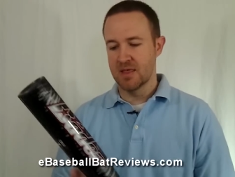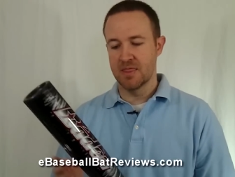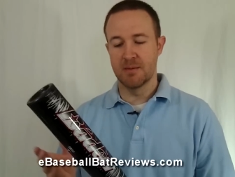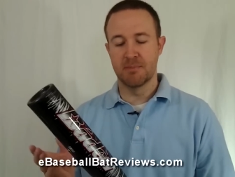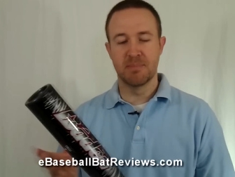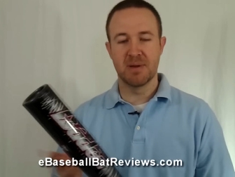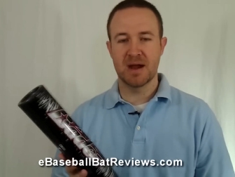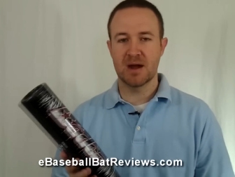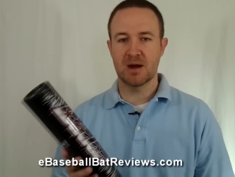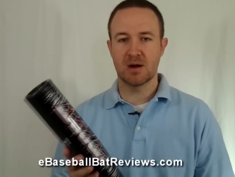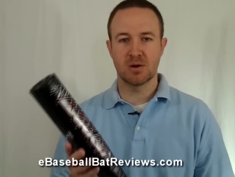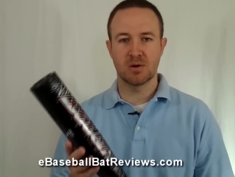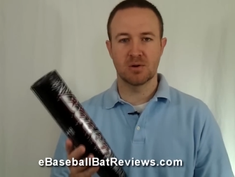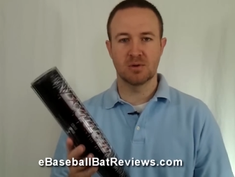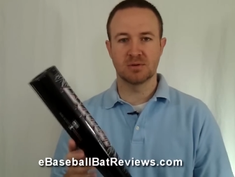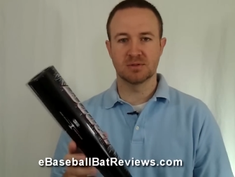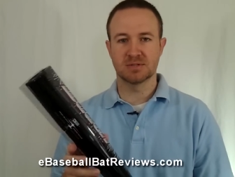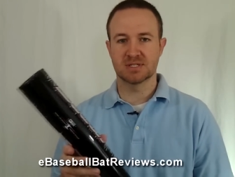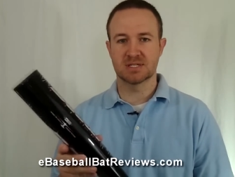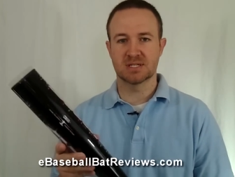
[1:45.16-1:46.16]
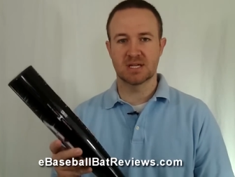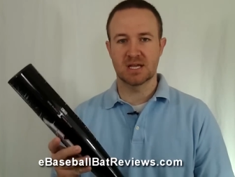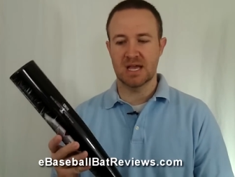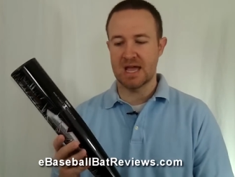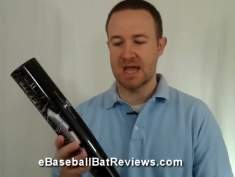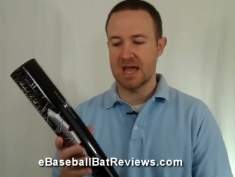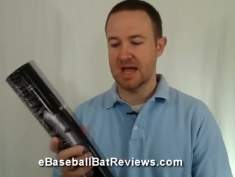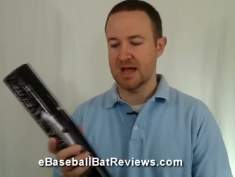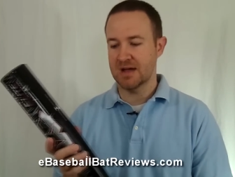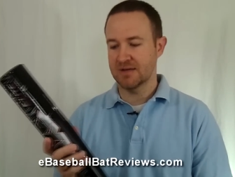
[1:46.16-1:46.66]
the barrels
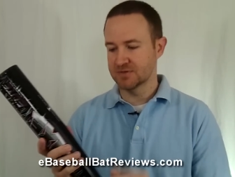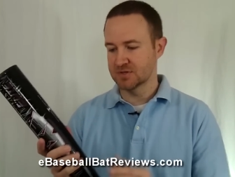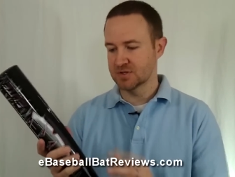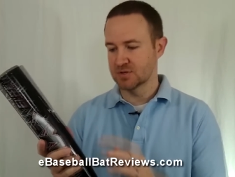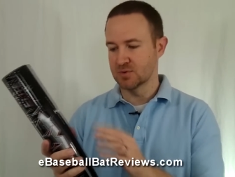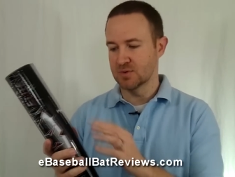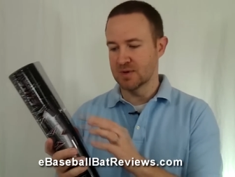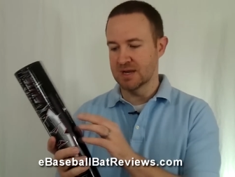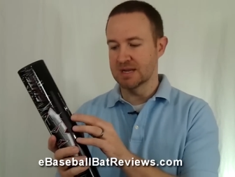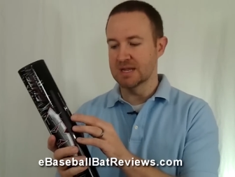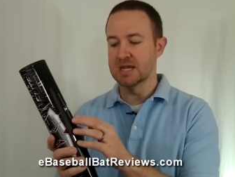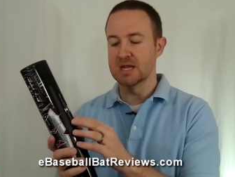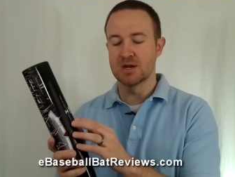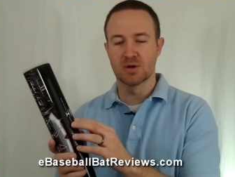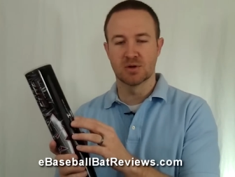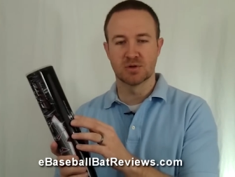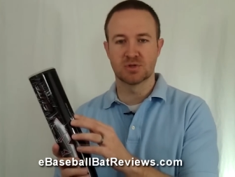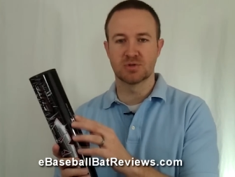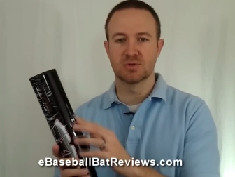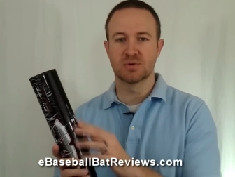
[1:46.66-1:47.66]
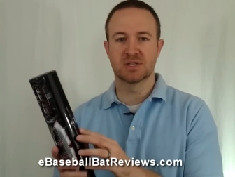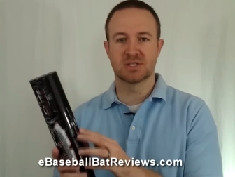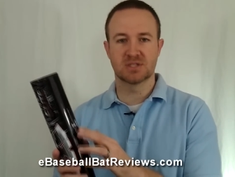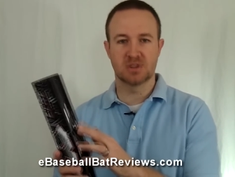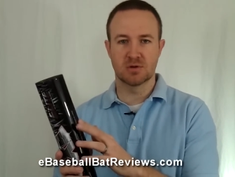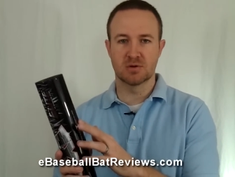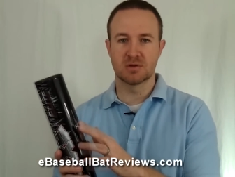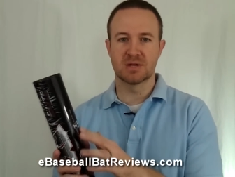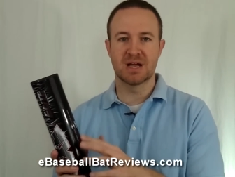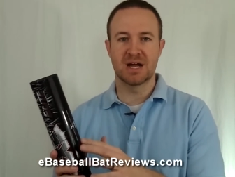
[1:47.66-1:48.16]
have to adhere to a
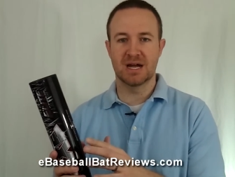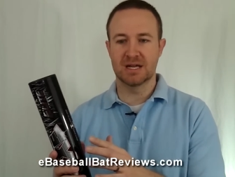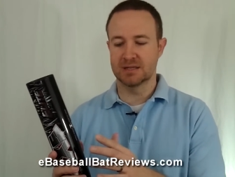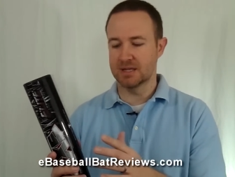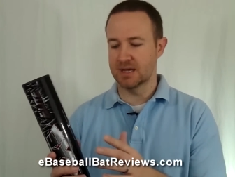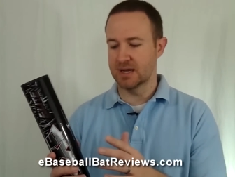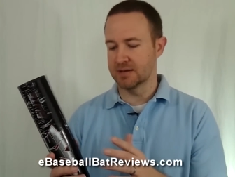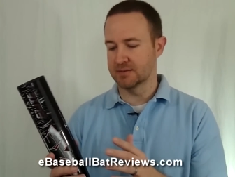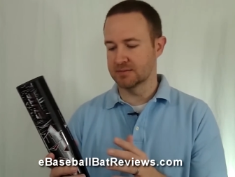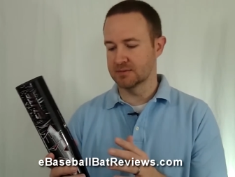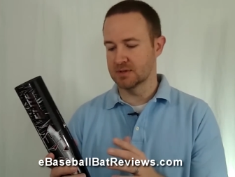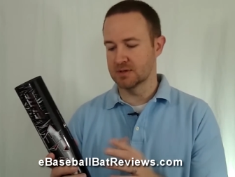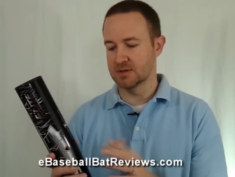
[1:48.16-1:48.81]
certain guideline.